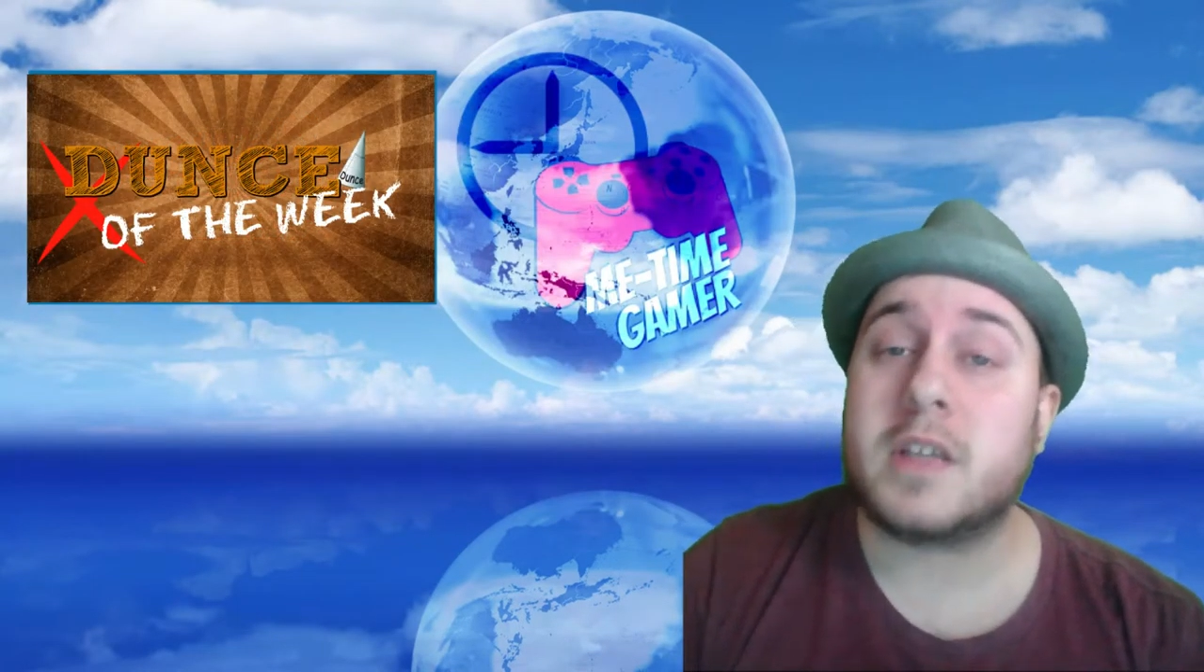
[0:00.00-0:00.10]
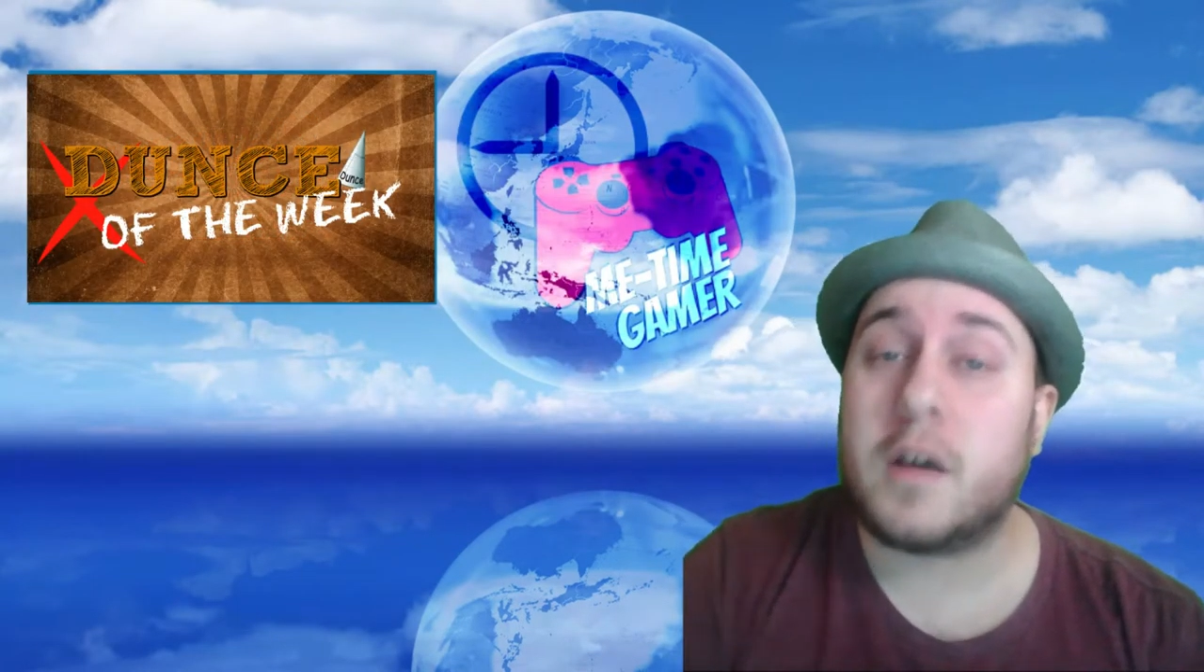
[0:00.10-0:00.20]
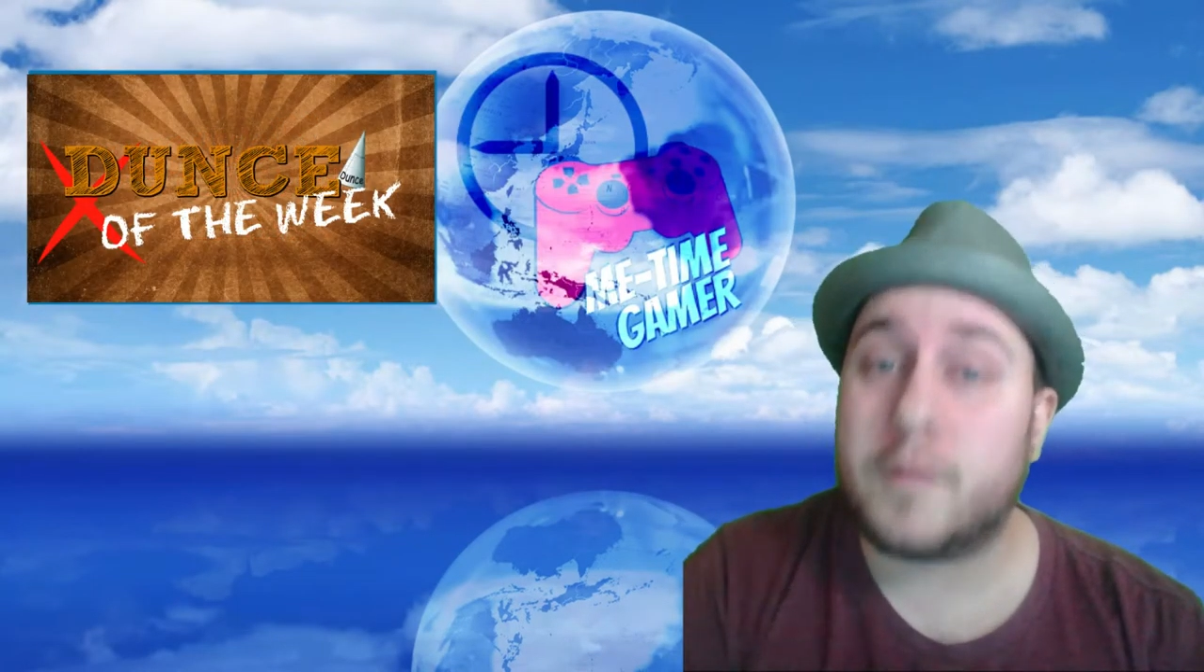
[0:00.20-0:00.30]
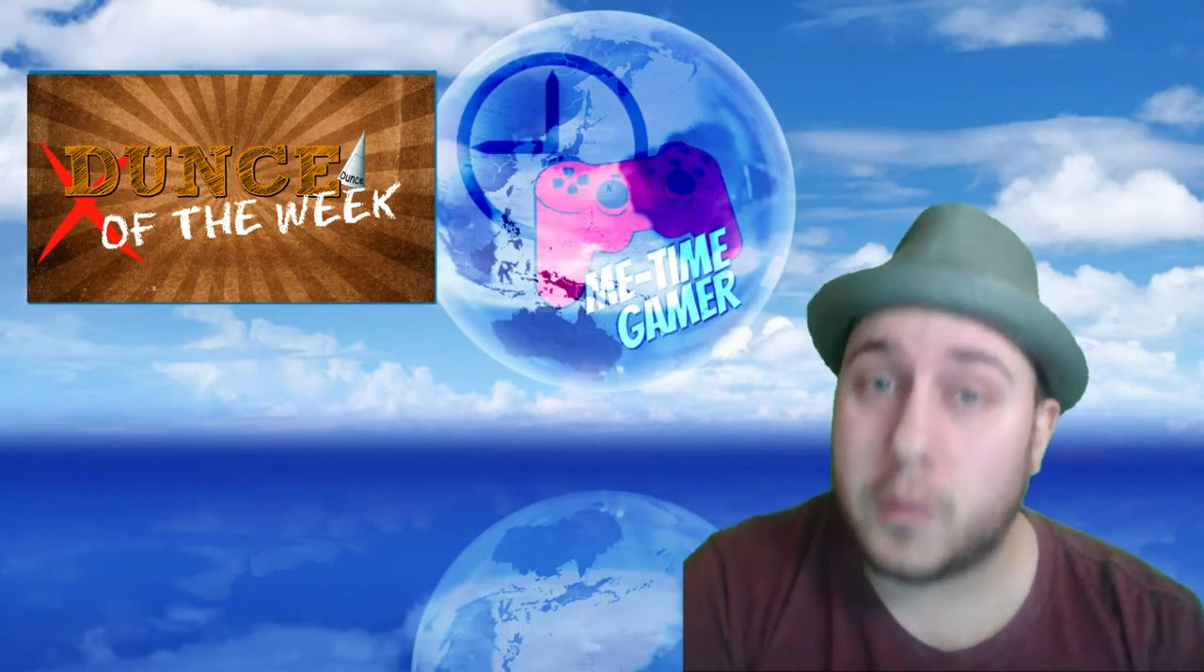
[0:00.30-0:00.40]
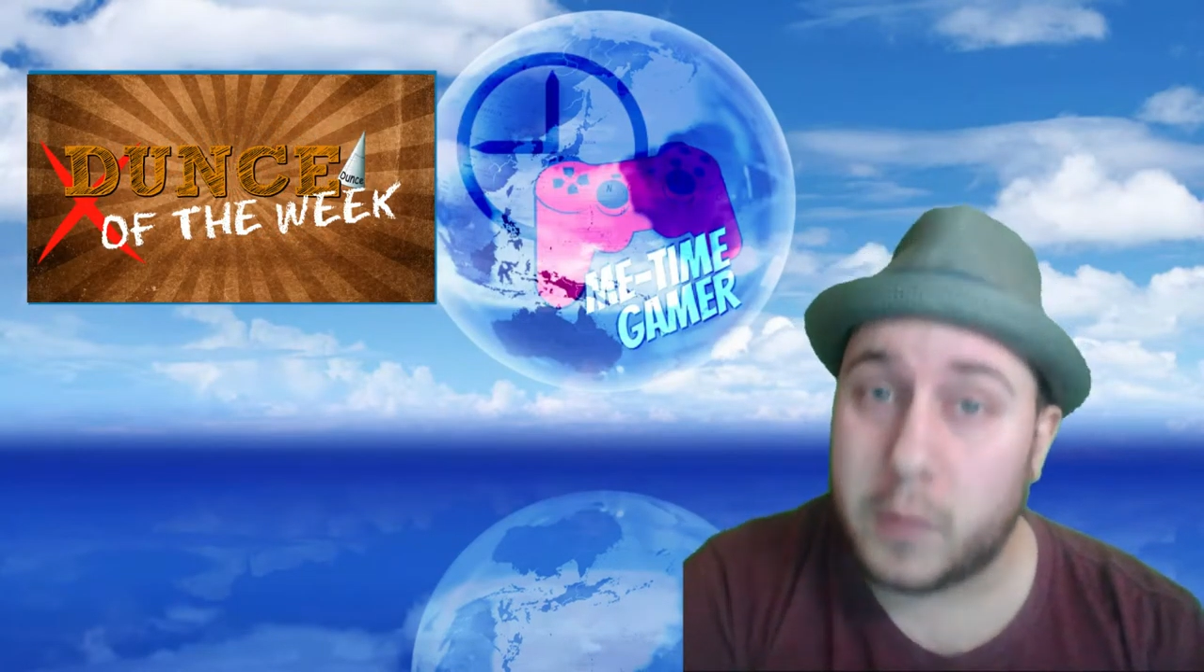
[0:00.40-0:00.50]

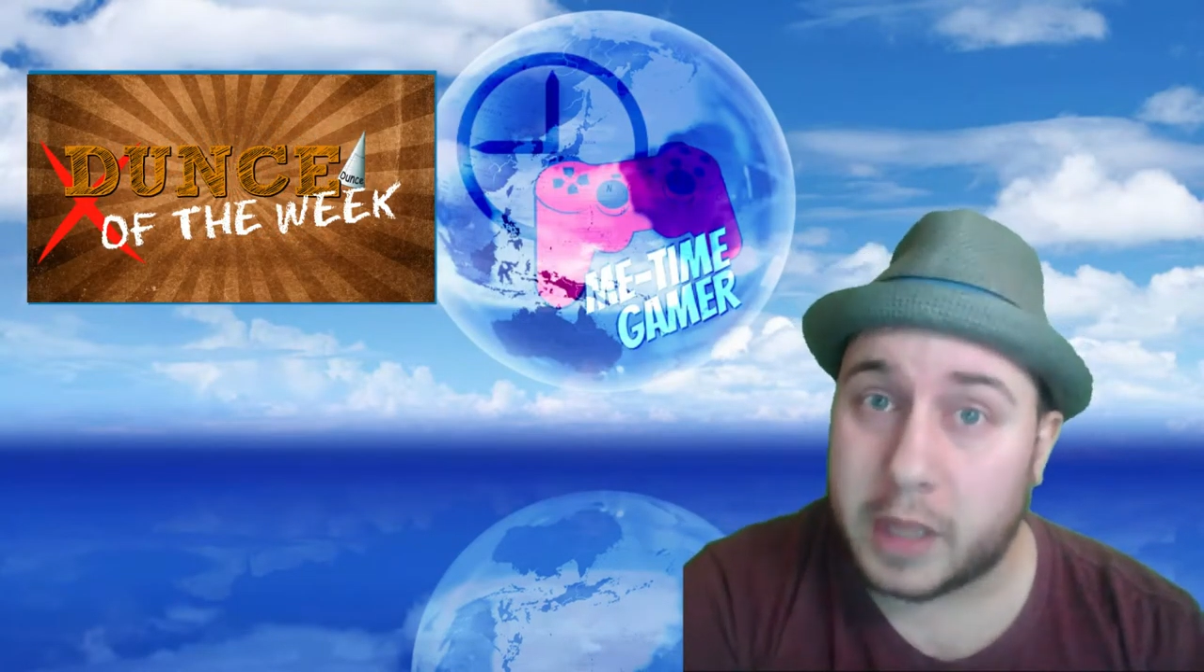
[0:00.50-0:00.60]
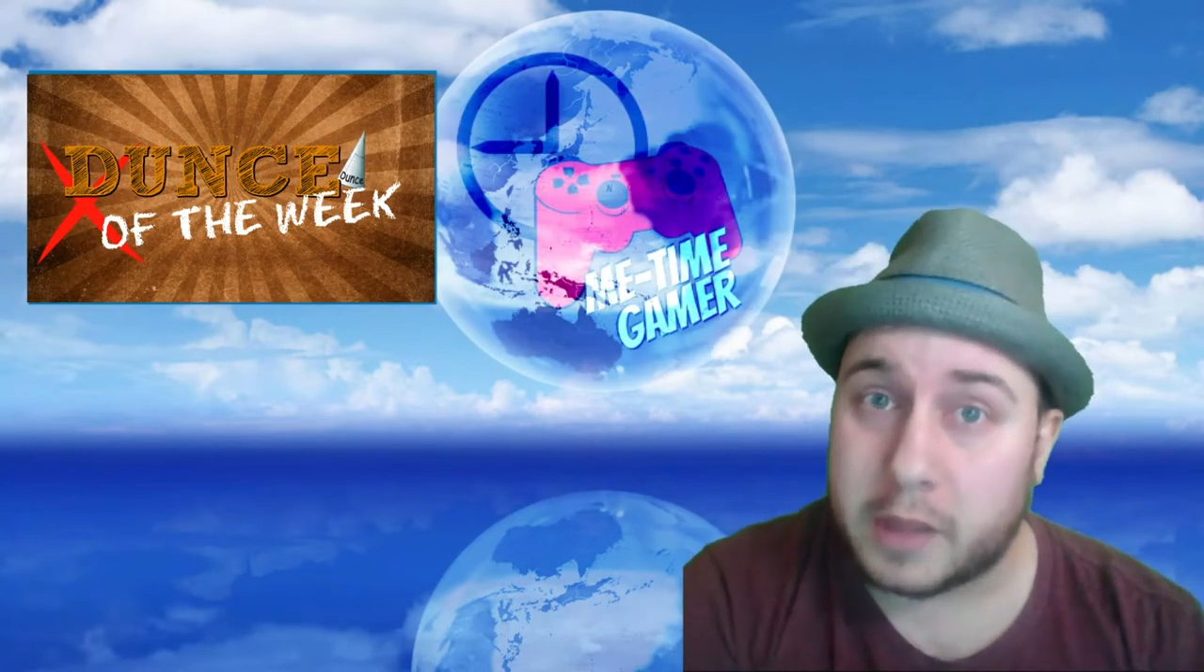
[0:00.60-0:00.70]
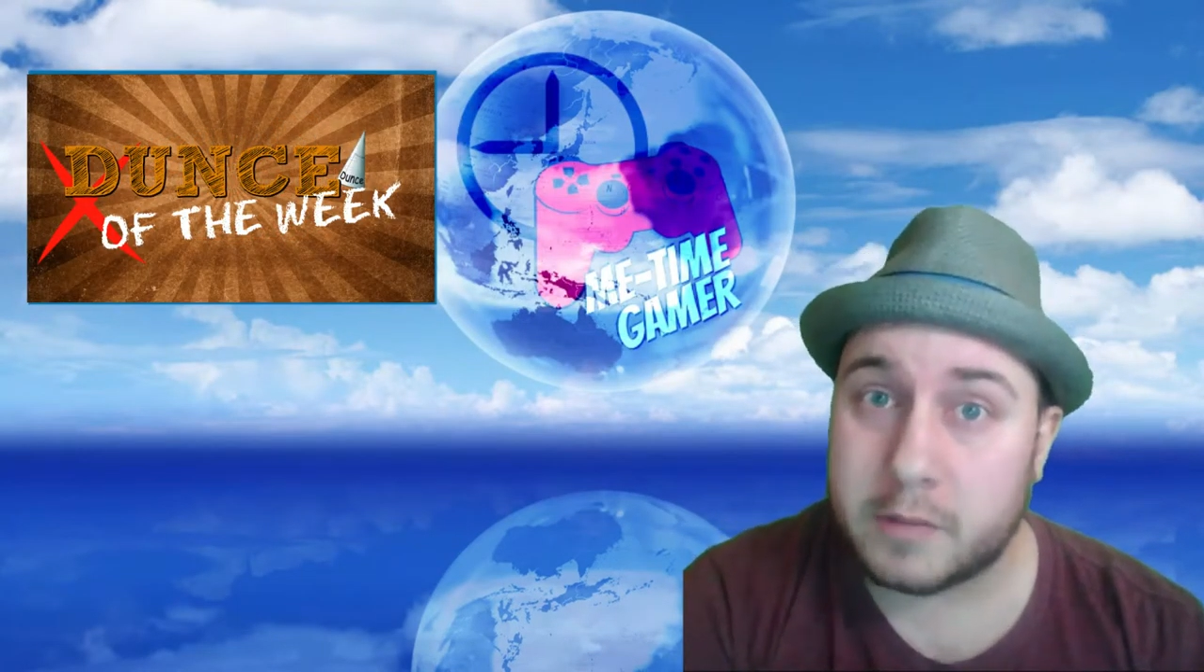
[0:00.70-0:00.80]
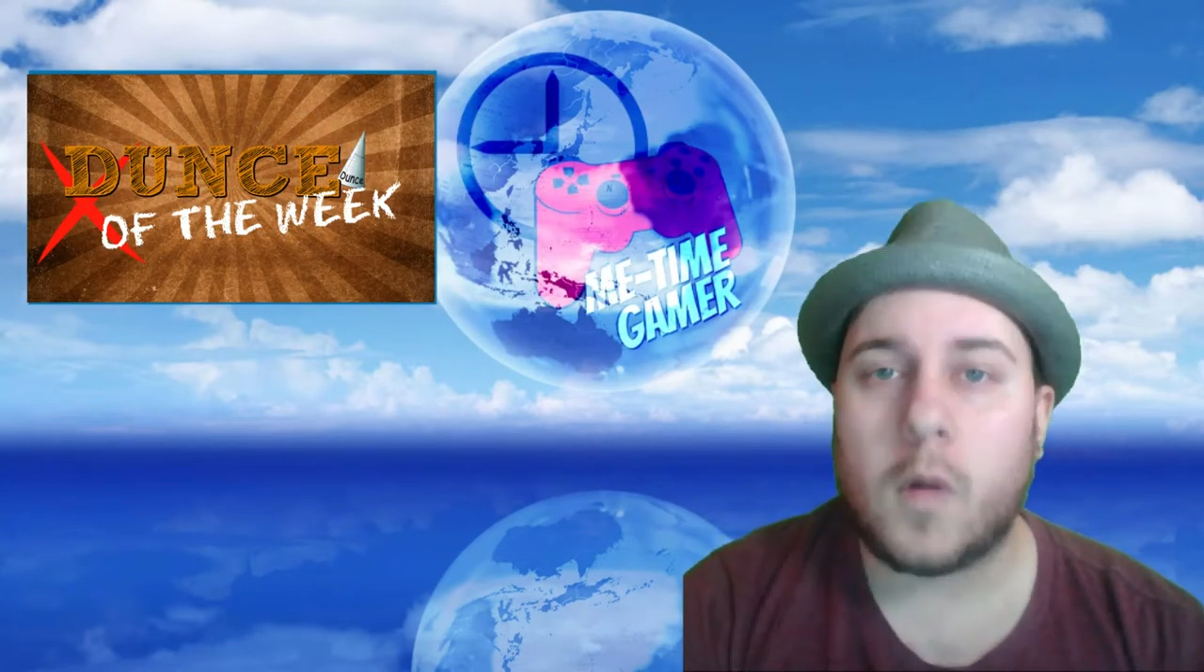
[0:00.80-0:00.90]
of the week.